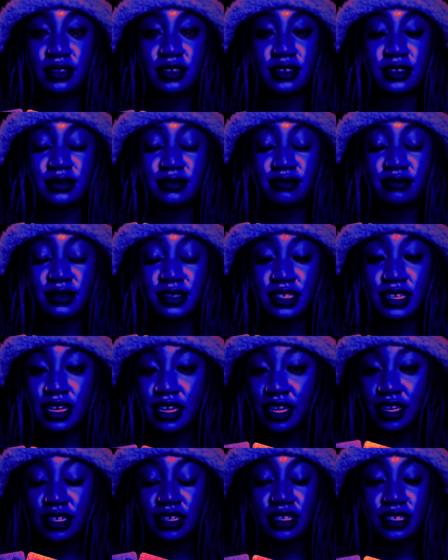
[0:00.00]
the
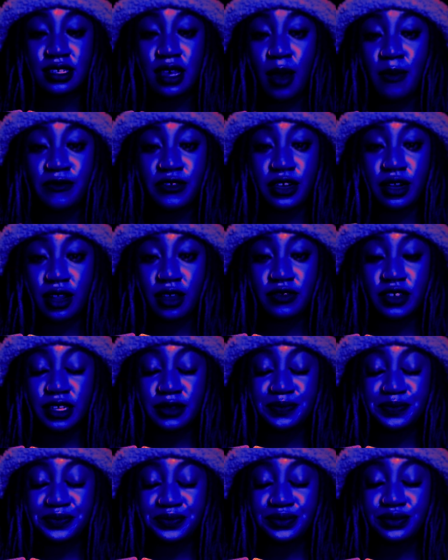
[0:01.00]
discomfort of it.